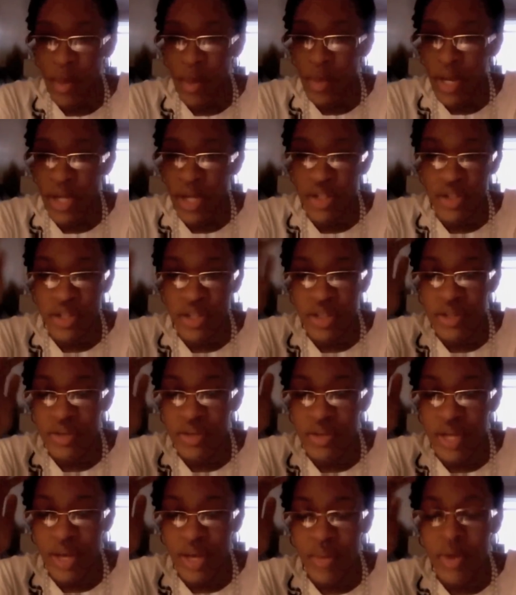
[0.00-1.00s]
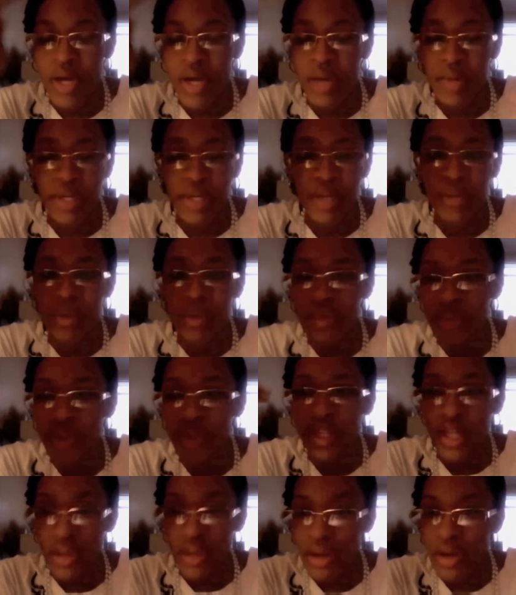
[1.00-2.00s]
not trying to do that. Well, I mean, it wouldn't be
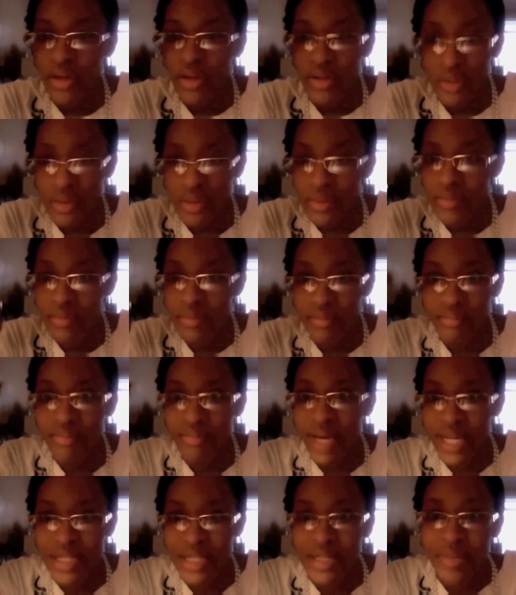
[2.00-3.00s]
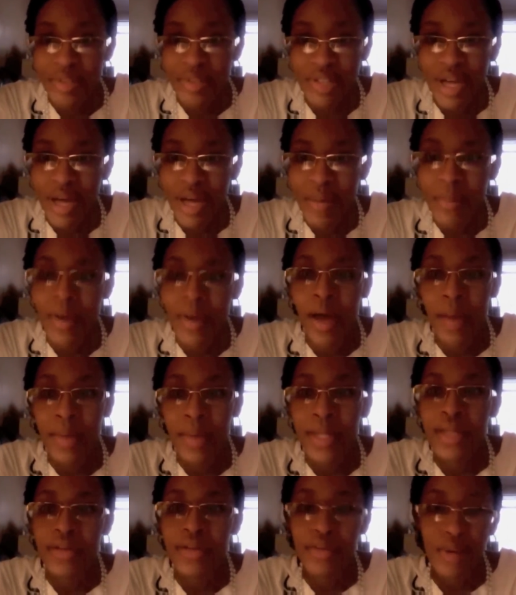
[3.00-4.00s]
that long by summertime. I
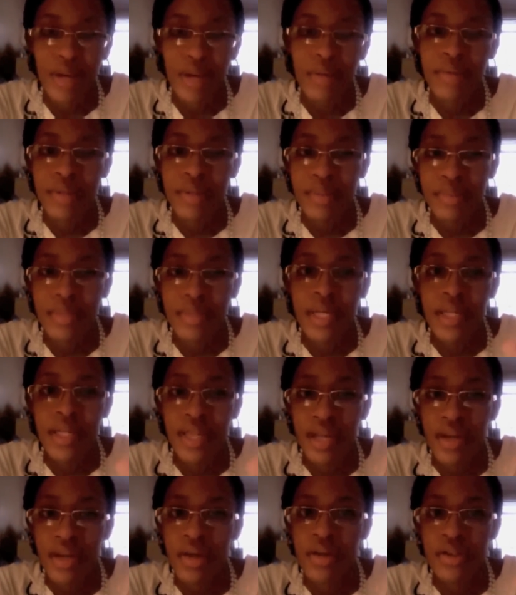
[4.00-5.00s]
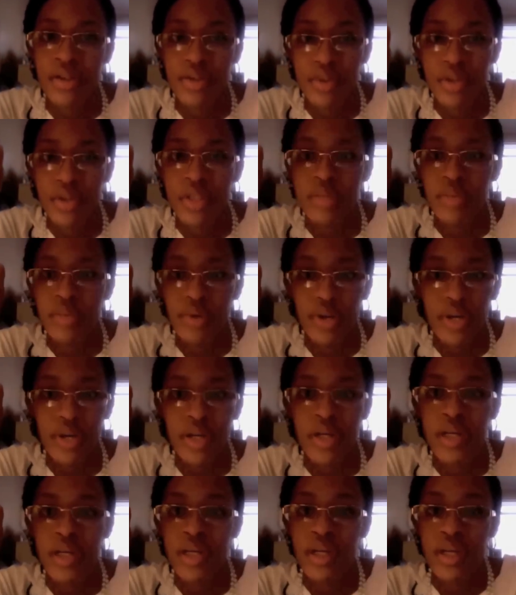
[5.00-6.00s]
mean, it would probably get that long towards more
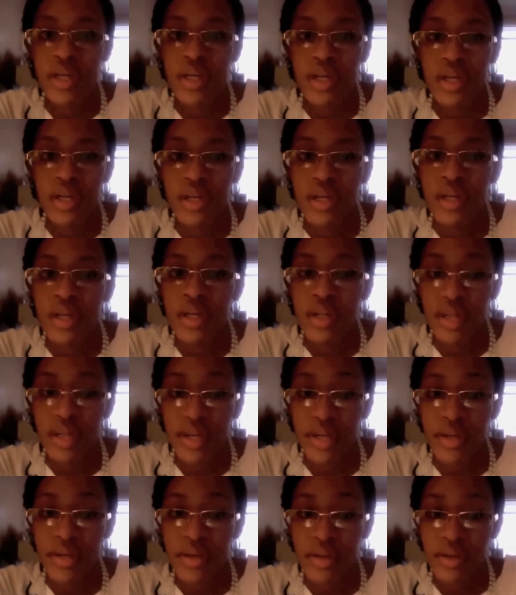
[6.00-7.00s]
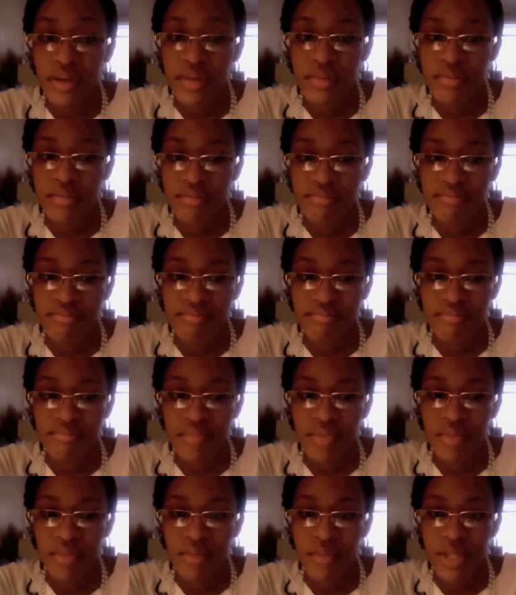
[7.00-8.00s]
later on,
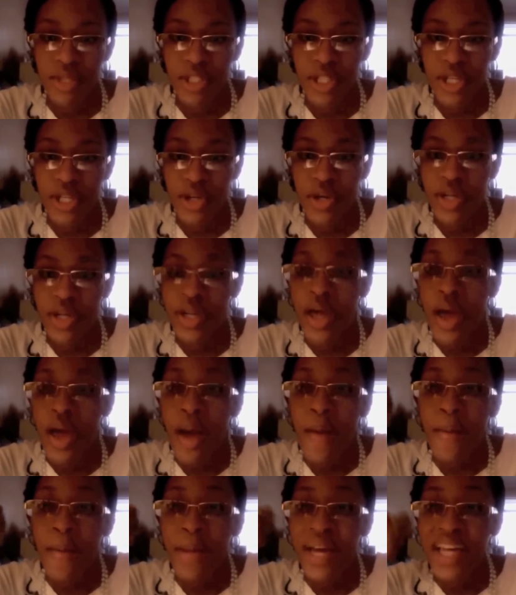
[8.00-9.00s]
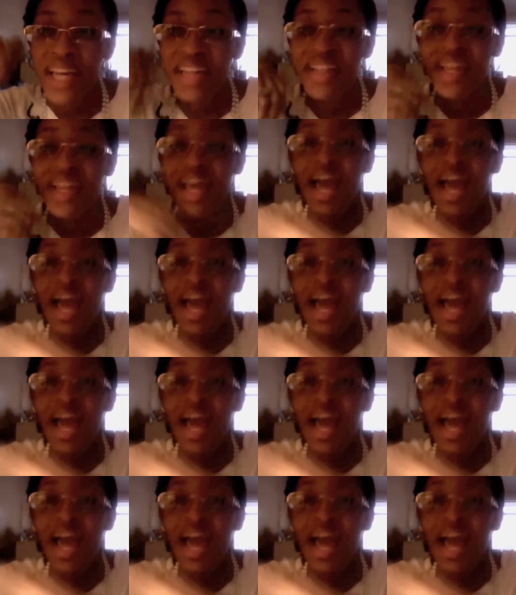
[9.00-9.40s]
much later on. But